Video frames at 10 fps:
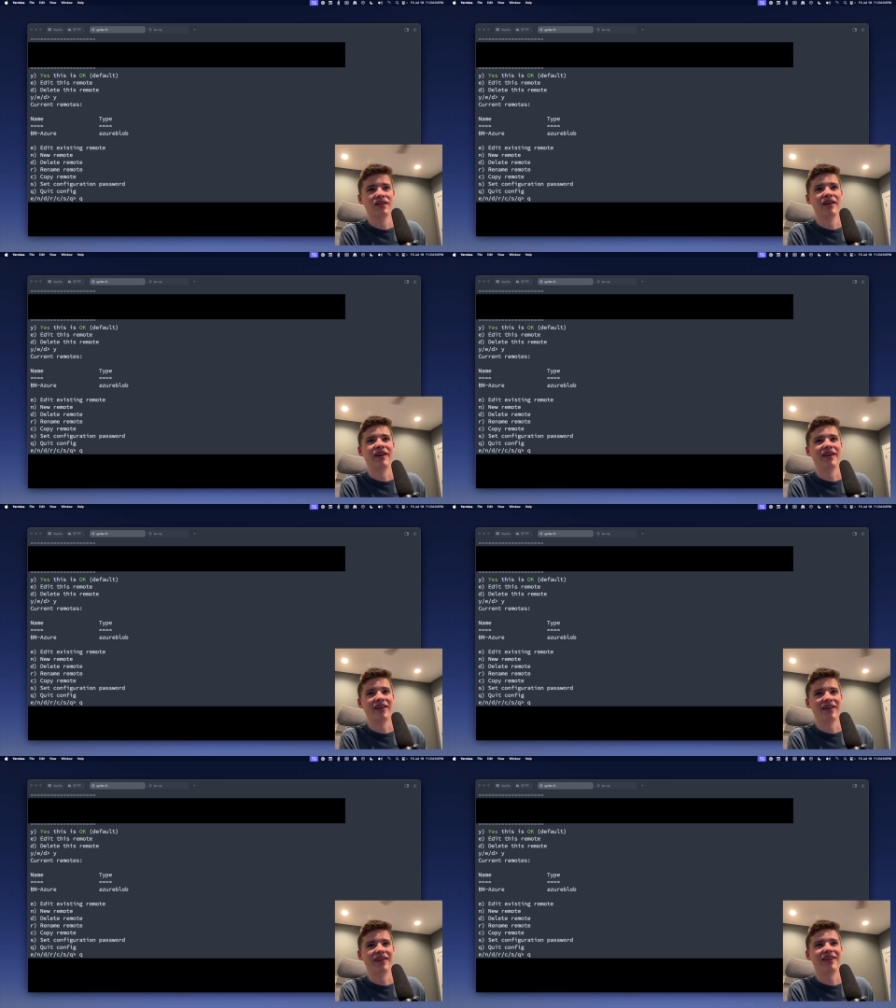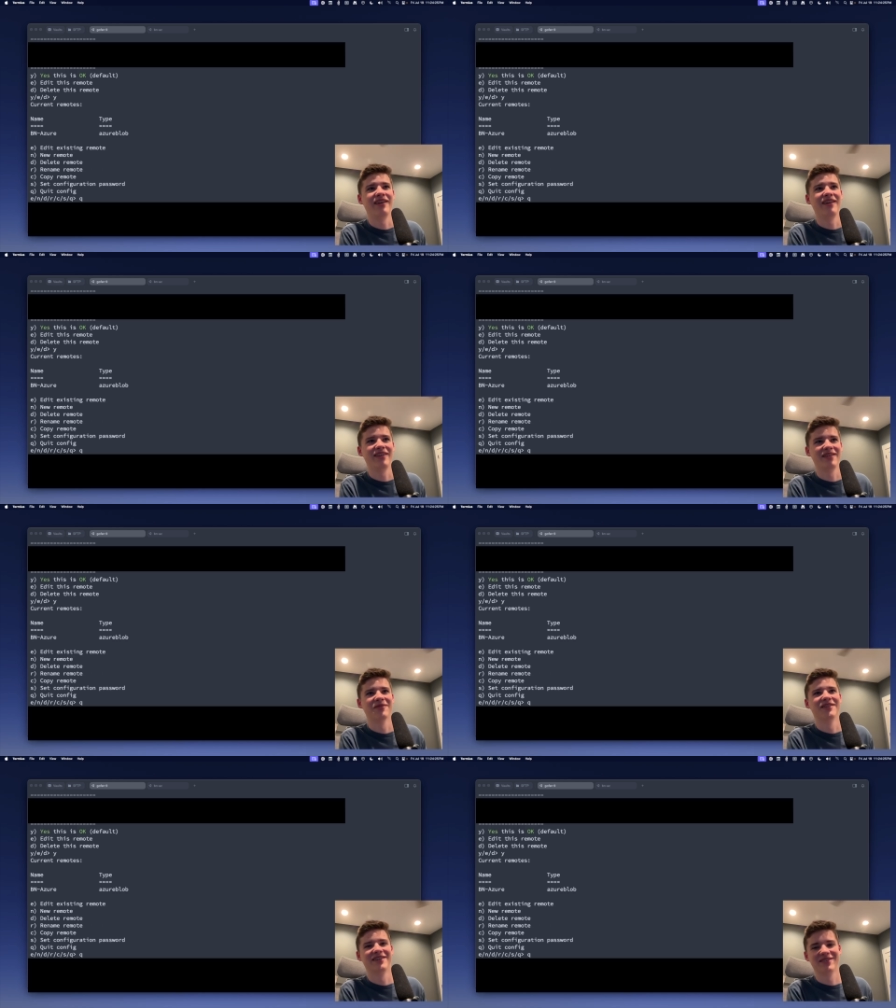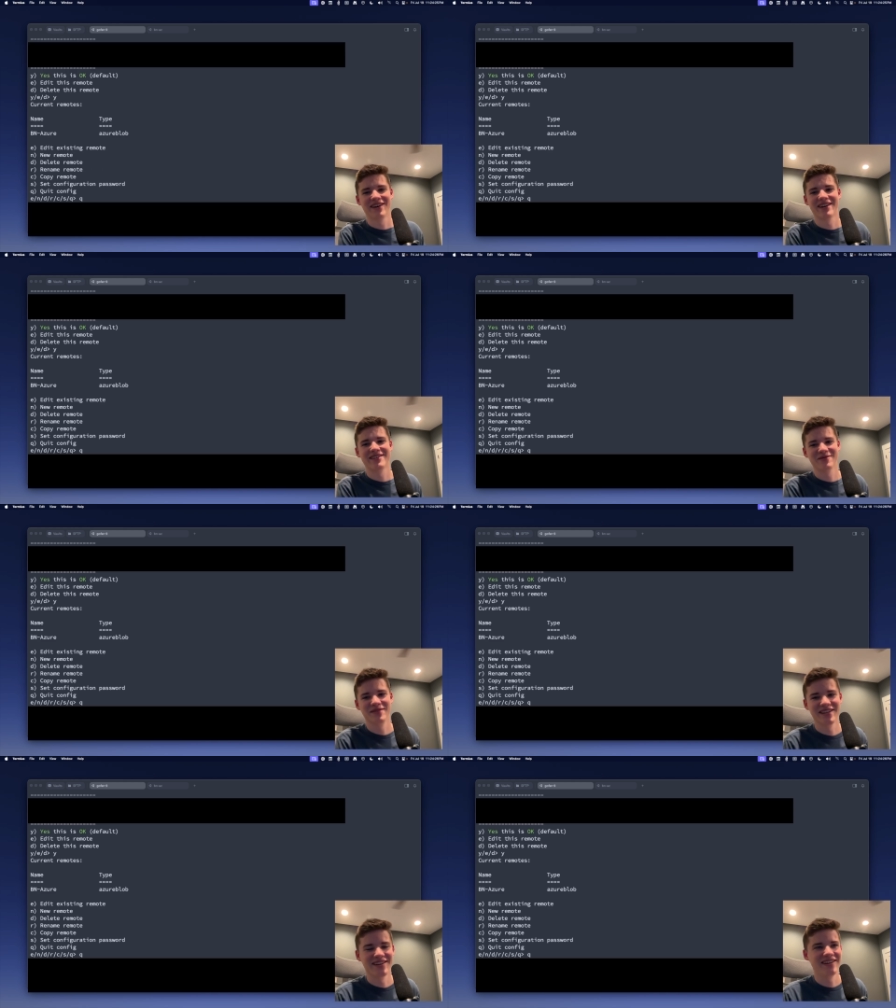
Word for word: Hey, there we go, guys. We did